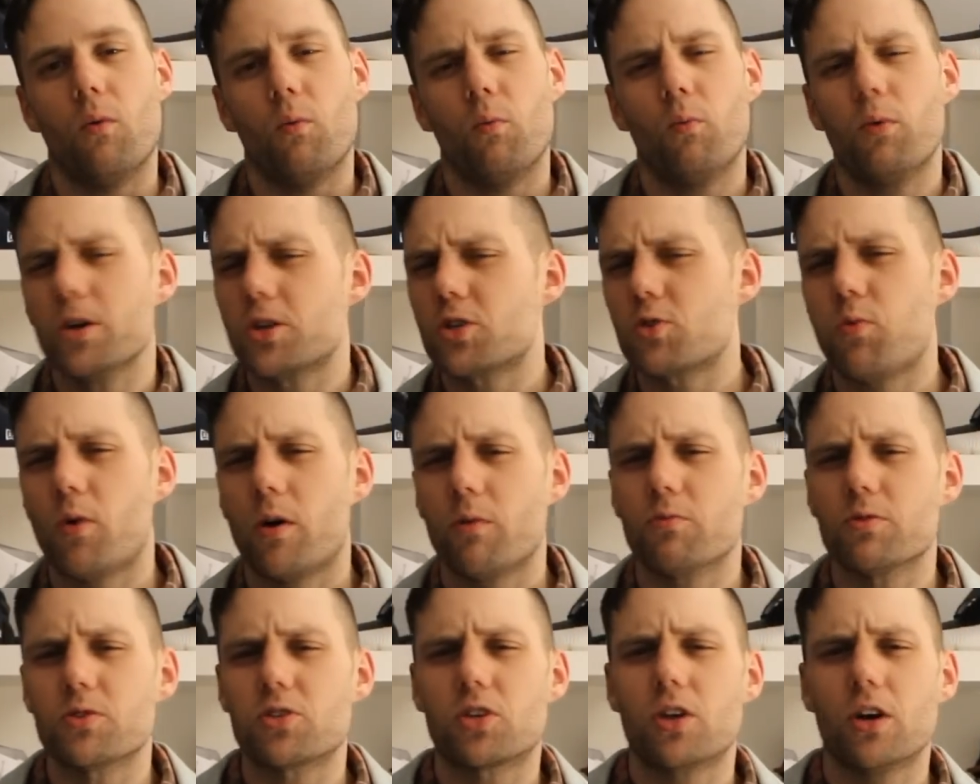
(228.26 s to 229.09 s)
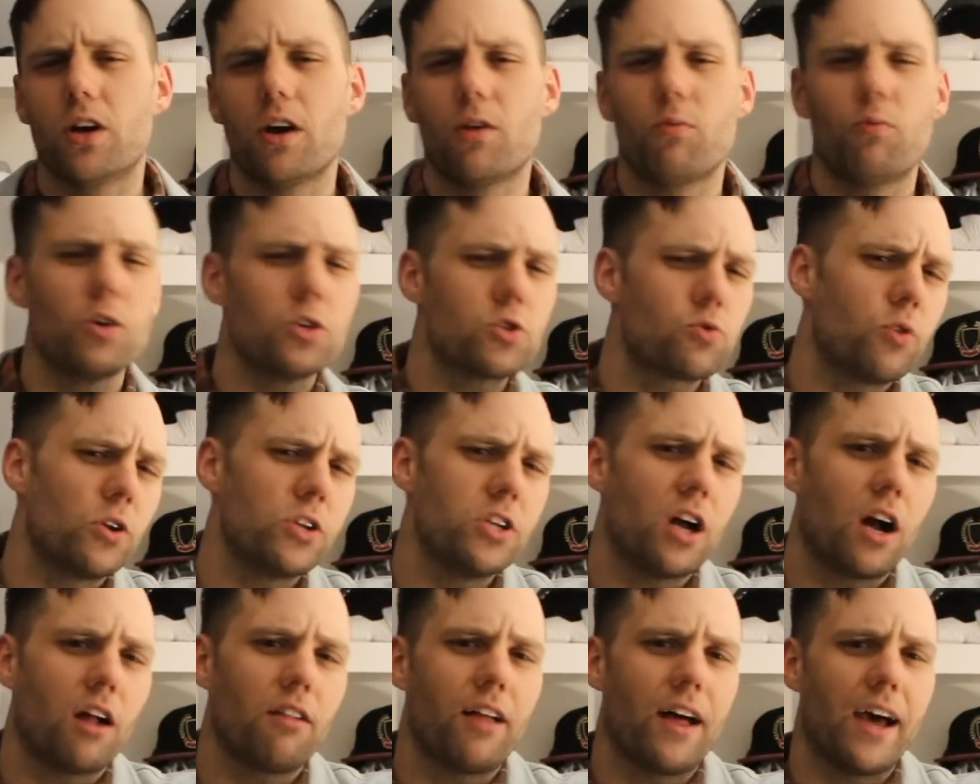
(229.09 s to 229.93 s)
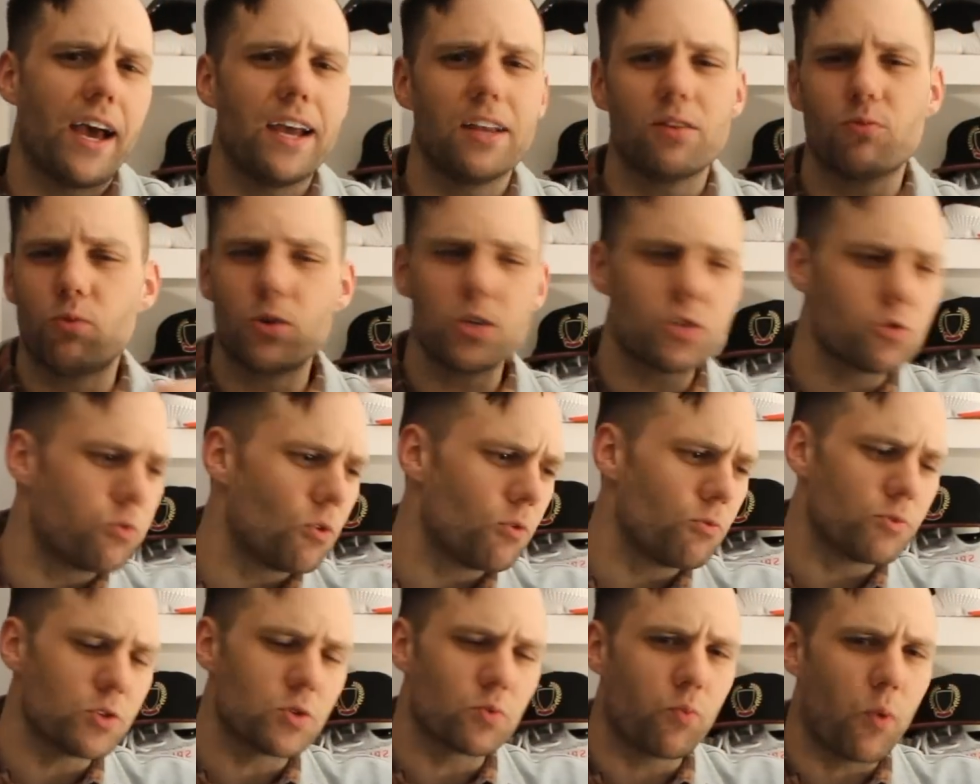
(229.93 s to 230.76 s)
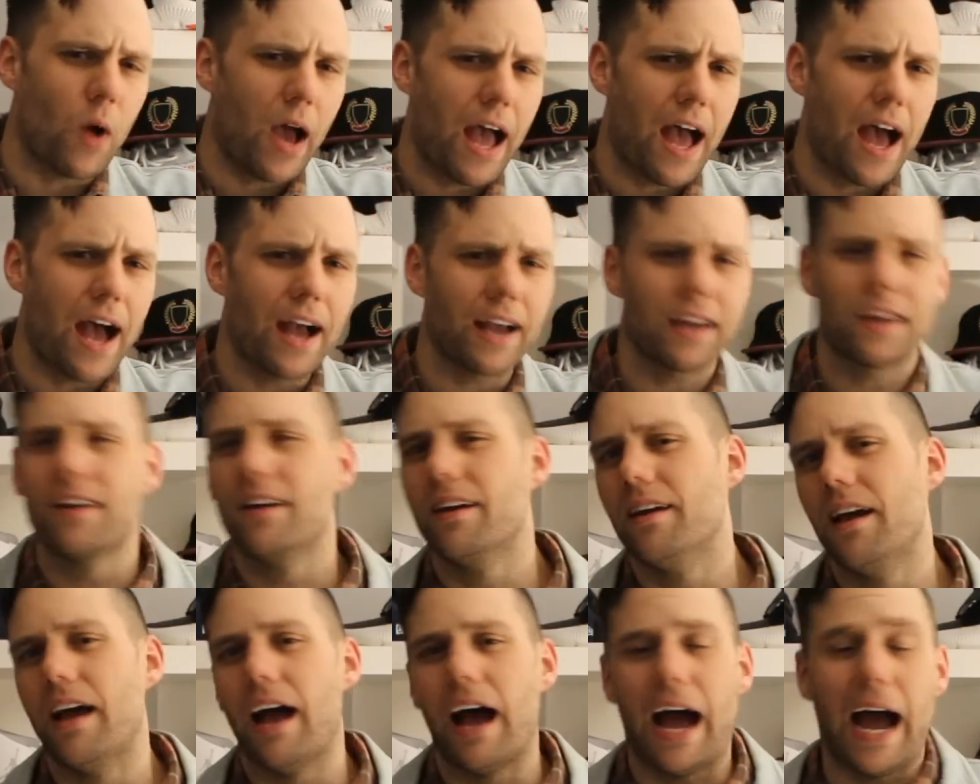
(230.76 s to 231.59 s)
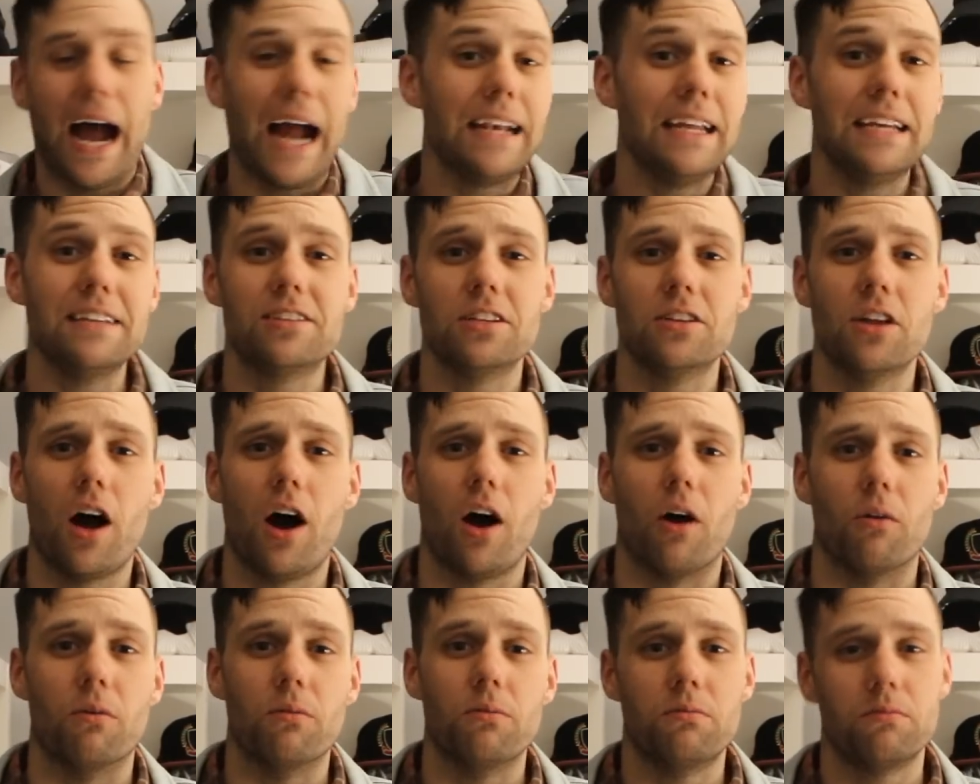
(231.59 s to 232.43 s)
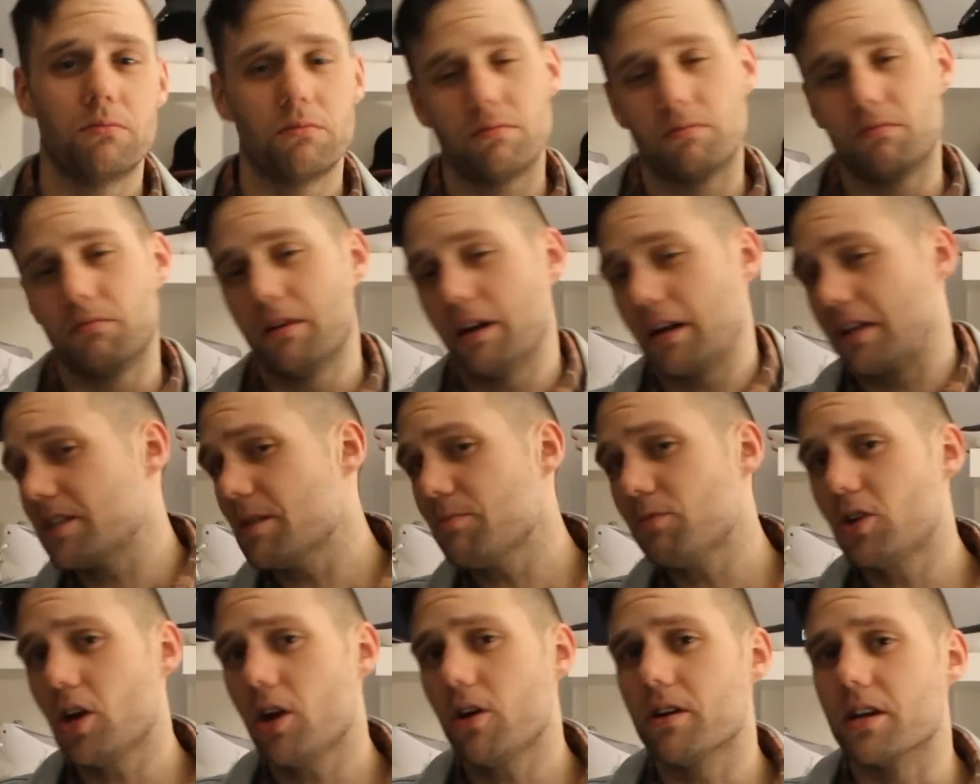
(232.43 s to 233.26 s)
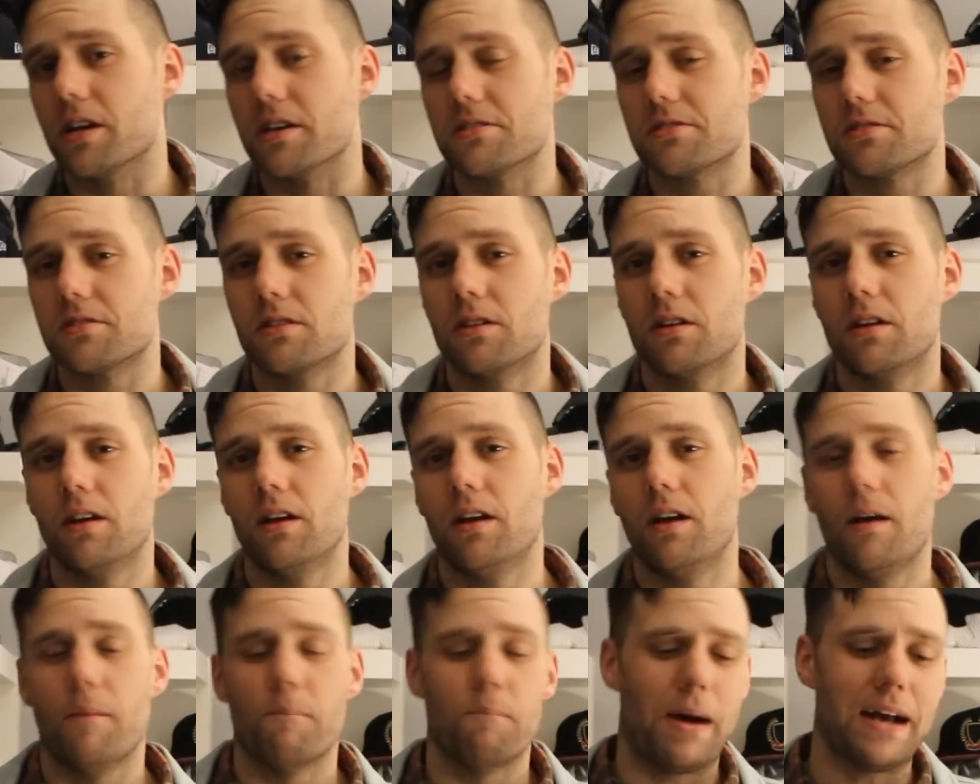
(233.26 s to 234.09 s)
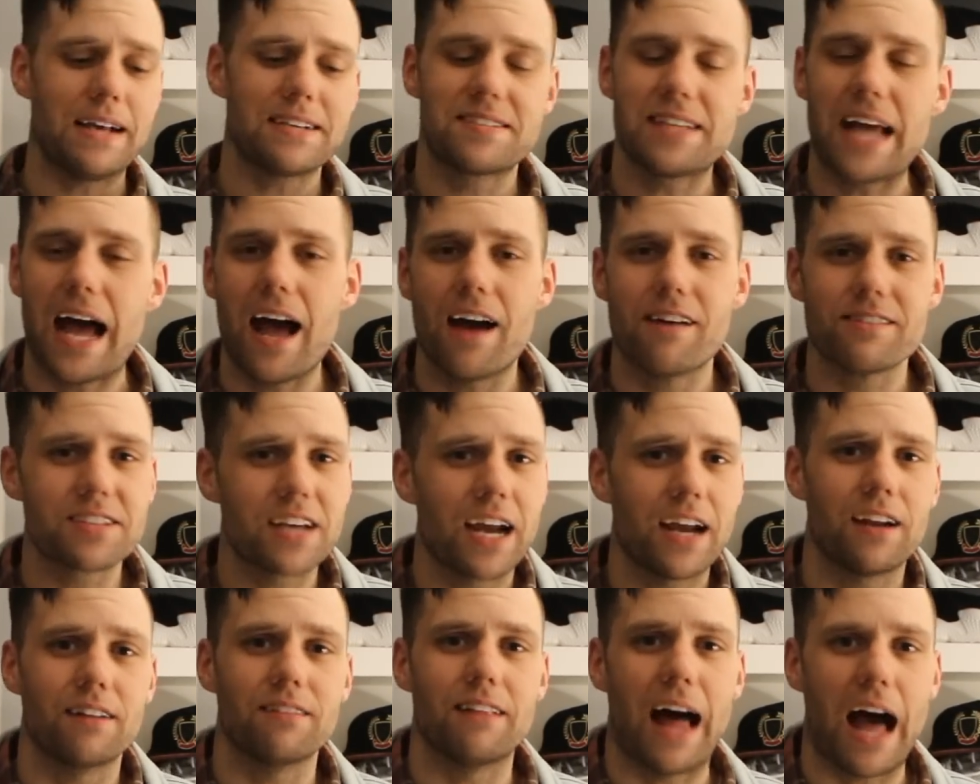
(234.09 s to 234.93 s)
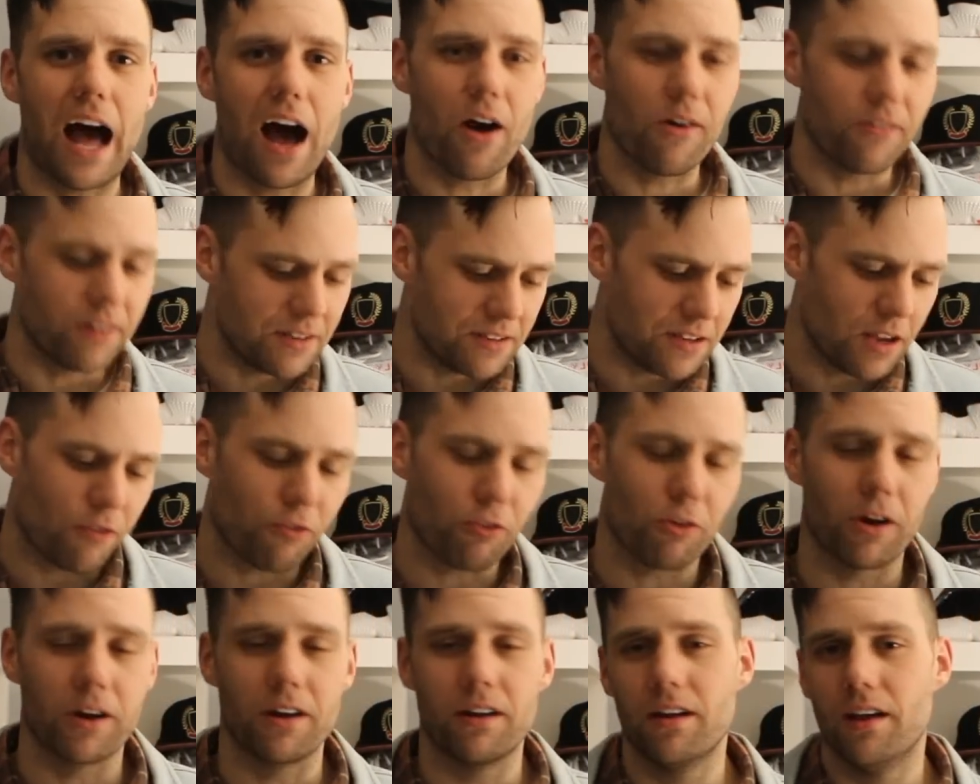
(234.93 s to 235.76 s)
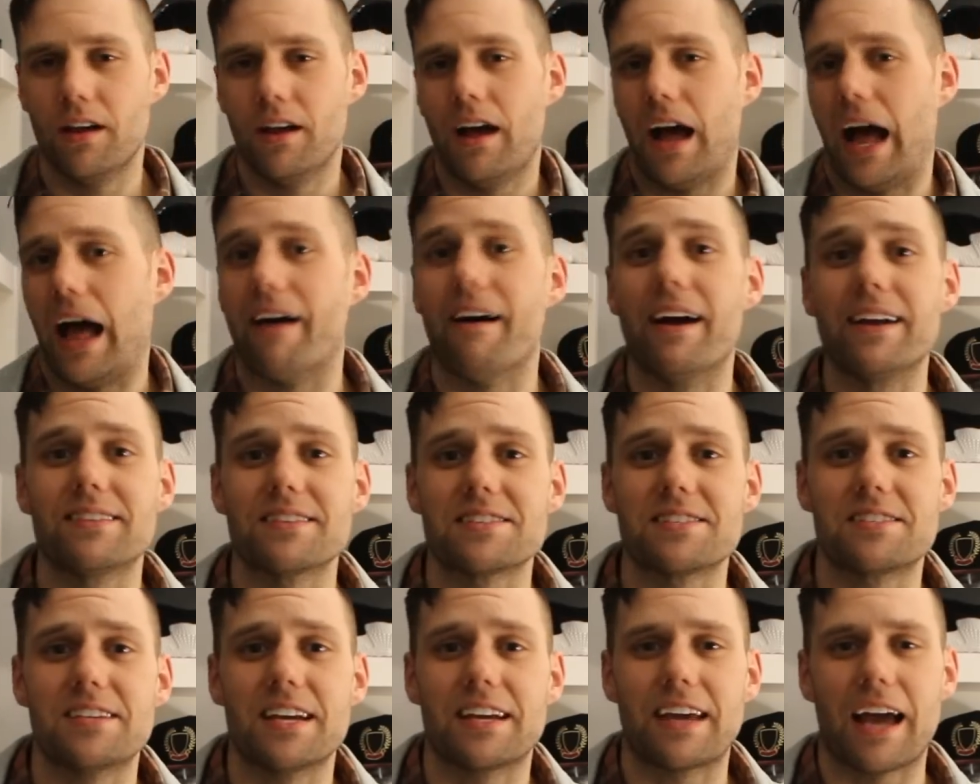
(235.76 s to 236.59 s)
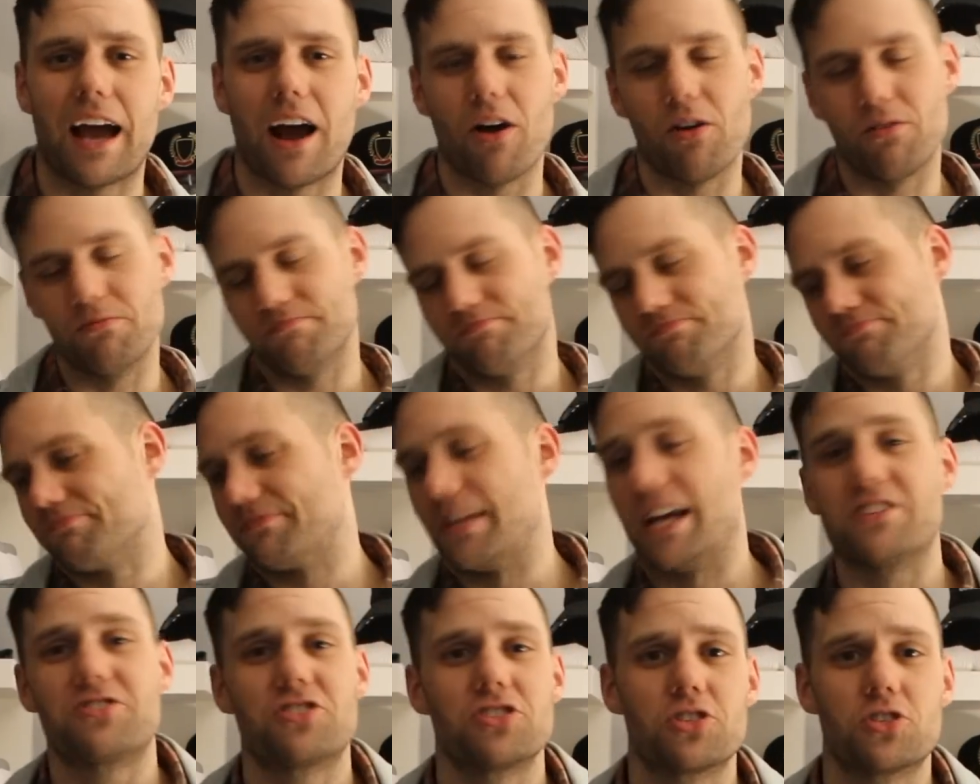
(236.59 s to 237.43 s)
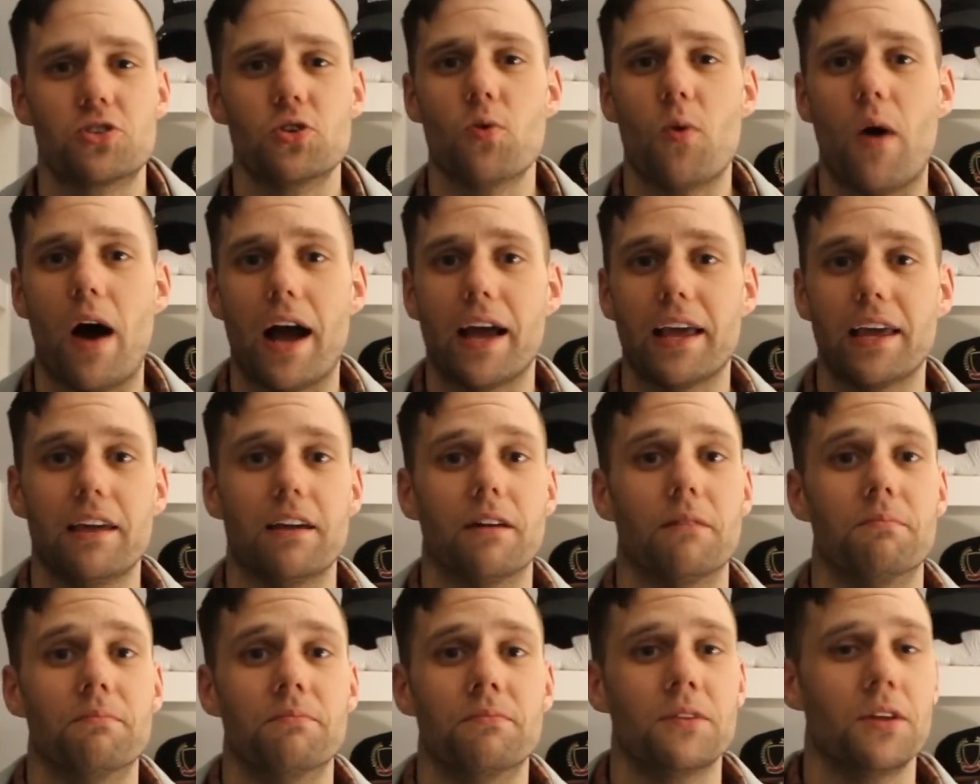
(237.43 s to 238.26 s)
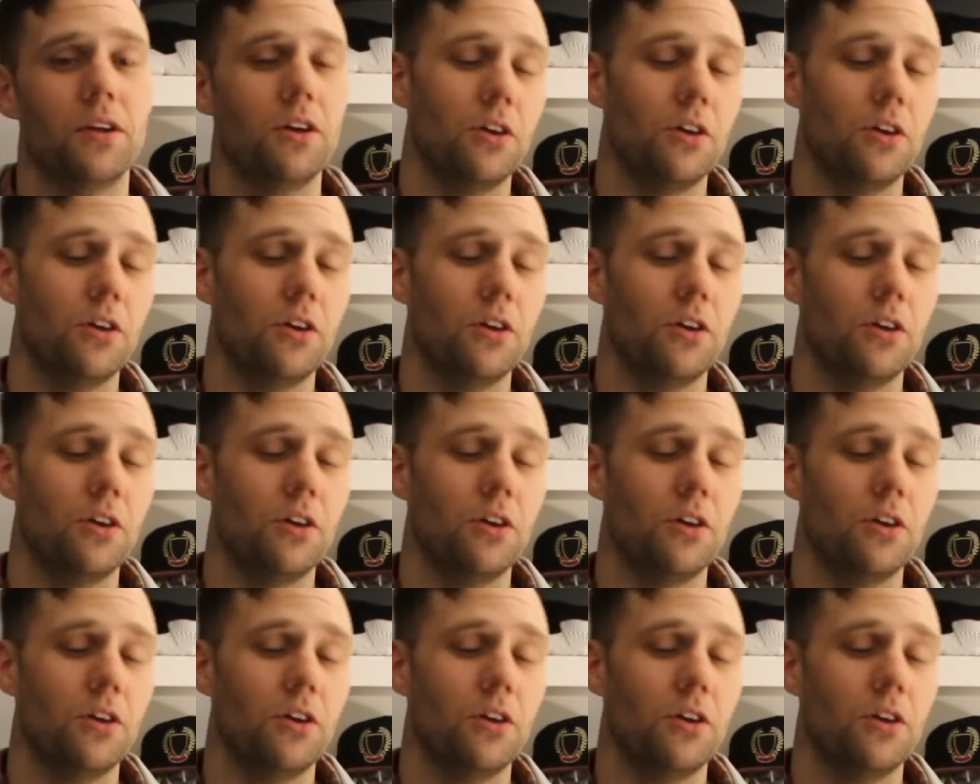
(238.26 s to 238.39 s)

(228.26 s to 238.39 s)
which one was good, which one y'all liked, which one was whack. I need to know, because I'm curious. My style is kind of loud and different. I like to stick out. That's just who I am.